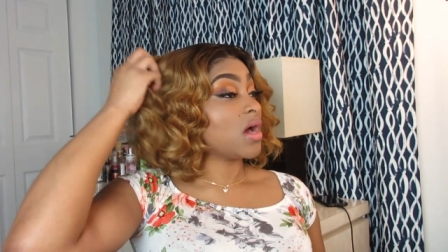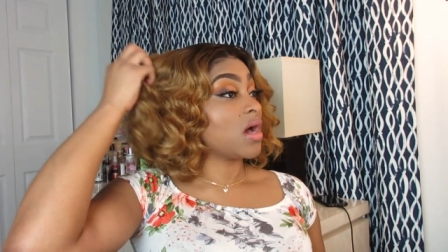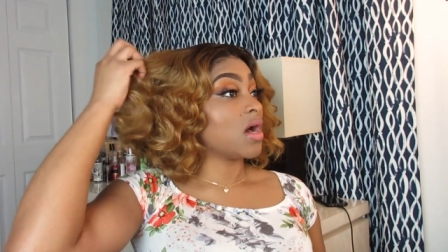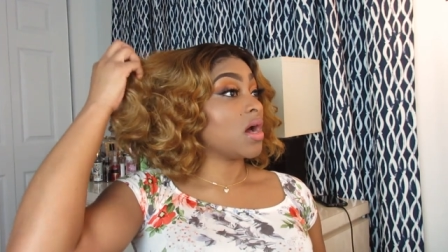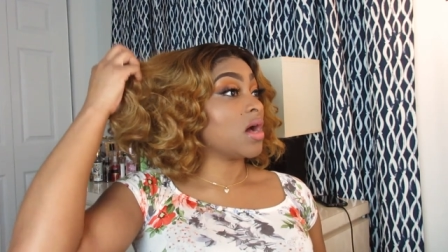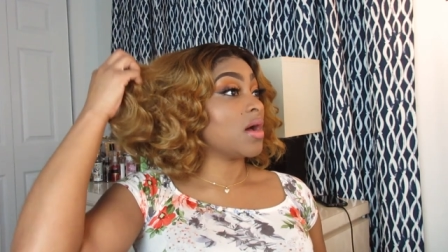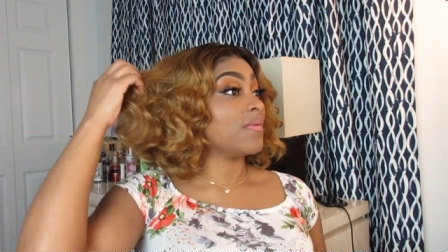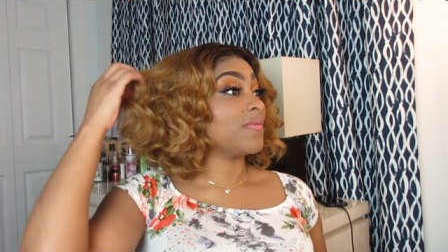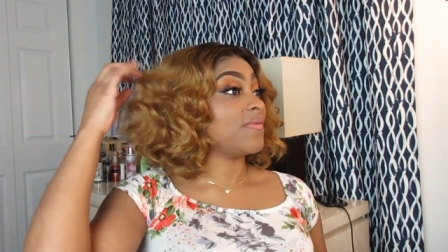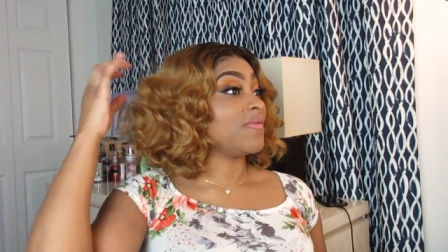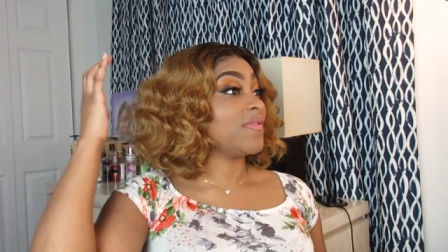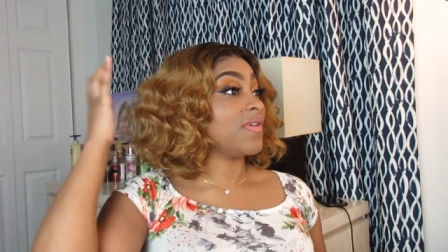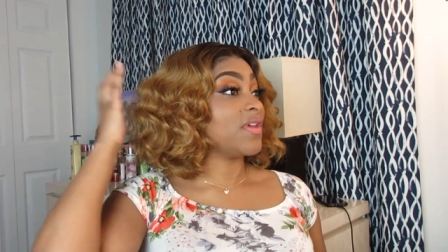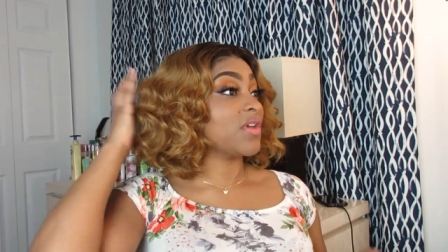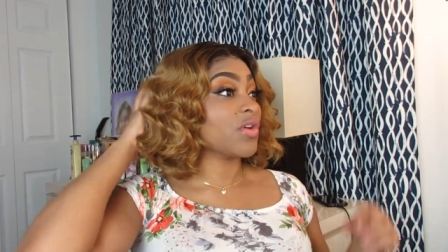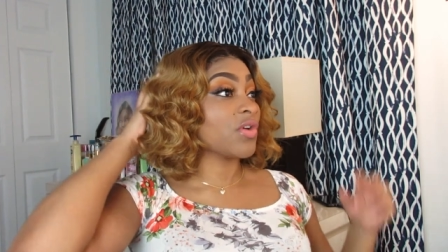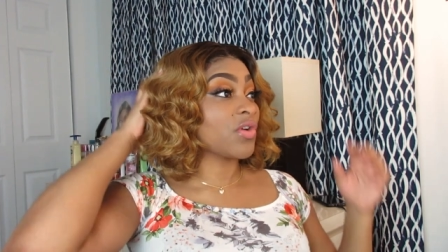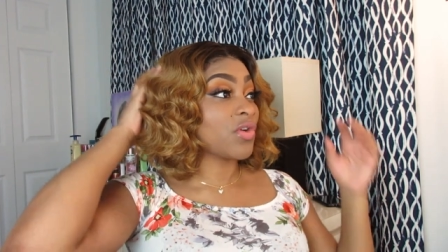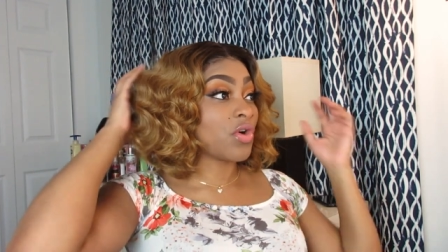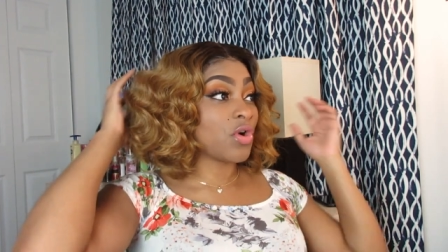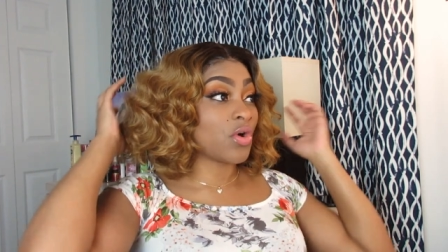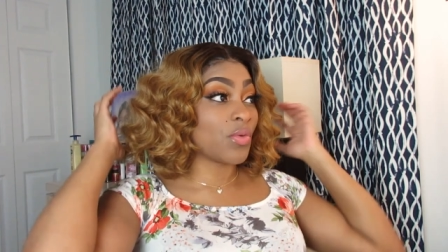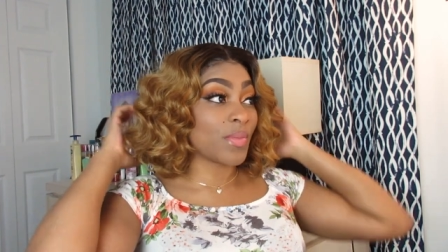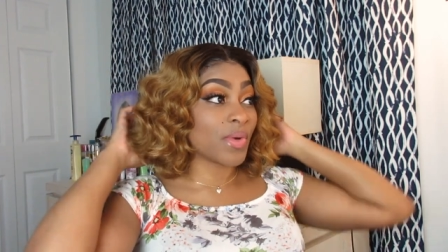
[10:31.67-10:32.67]
um, finger
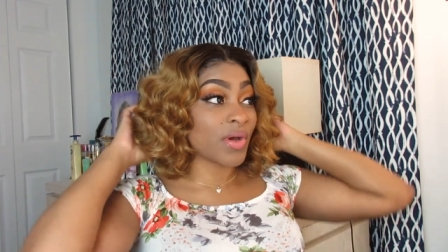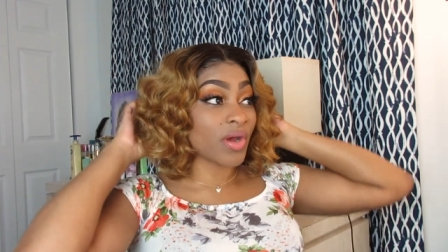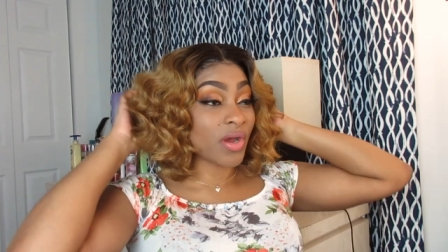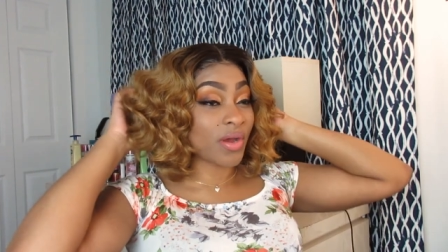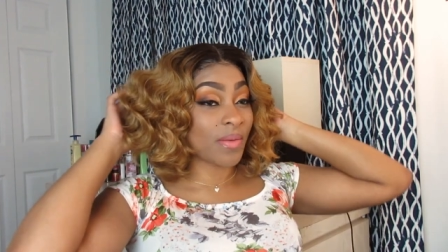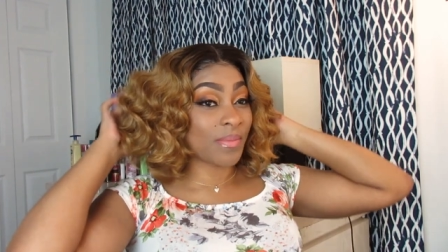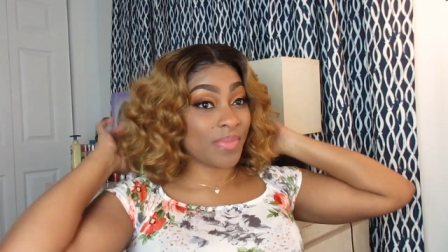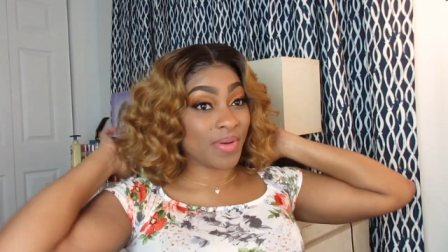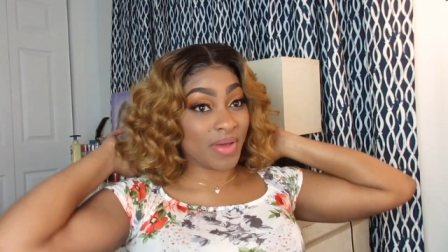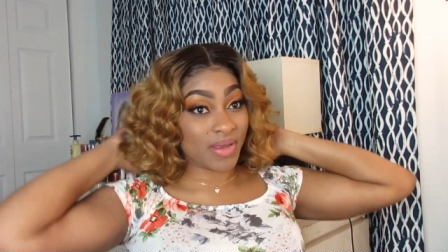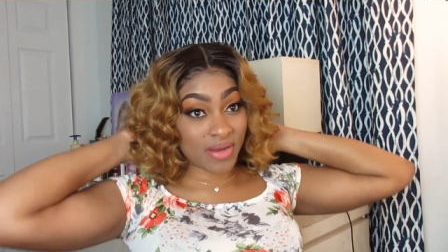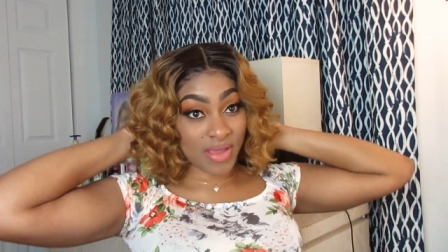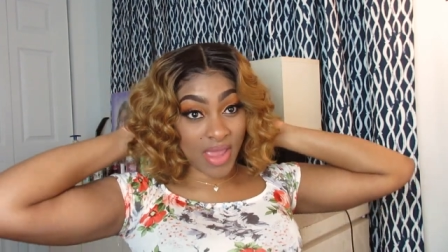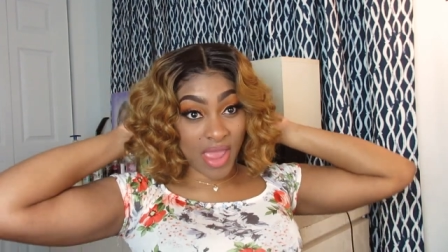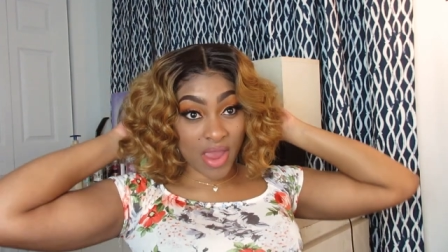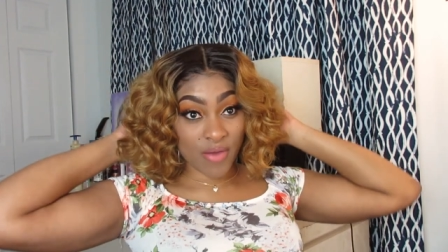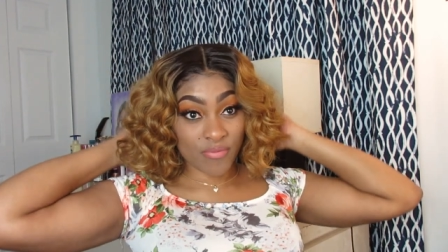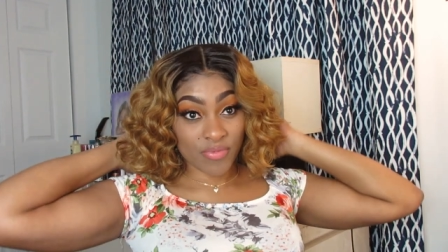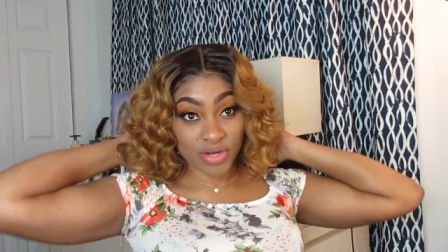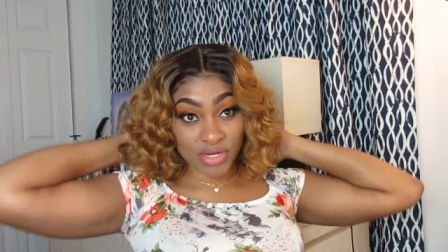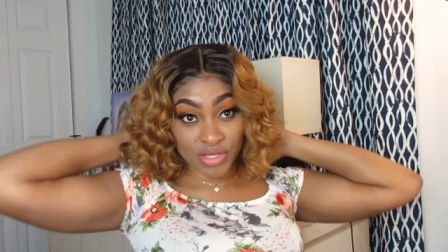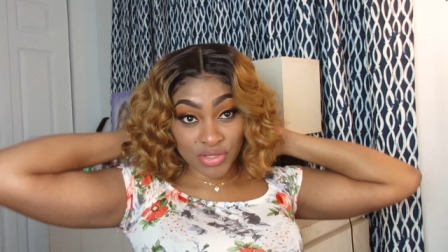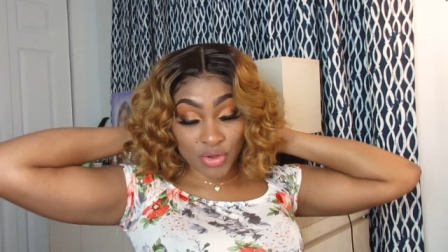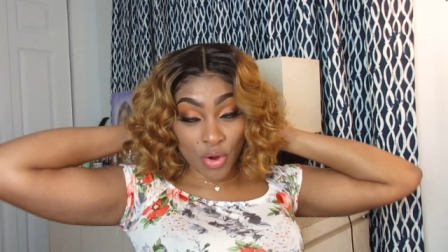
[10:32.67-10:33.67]
comb her but I
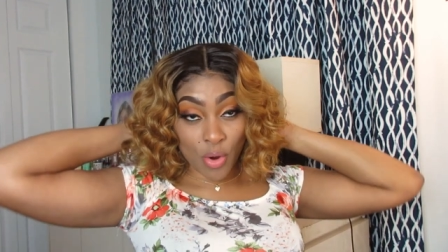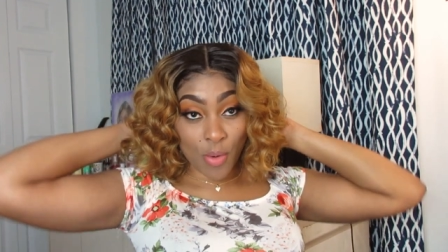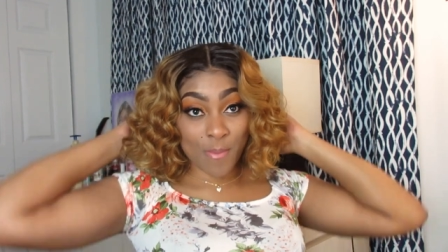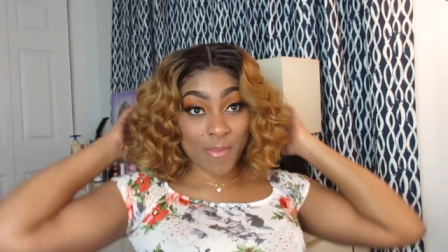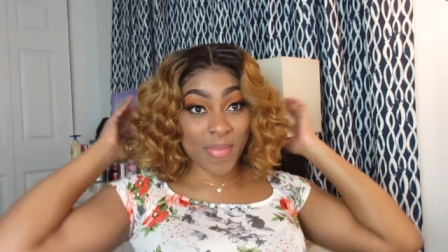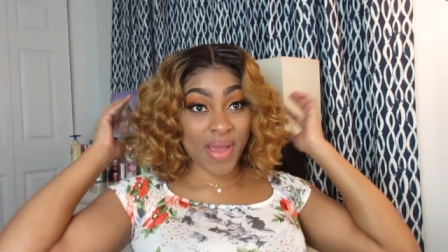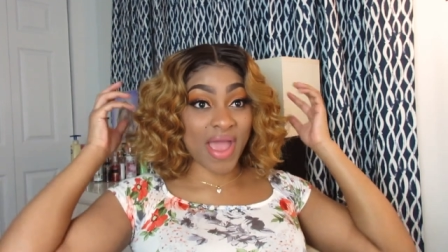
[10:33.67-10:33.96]
really don't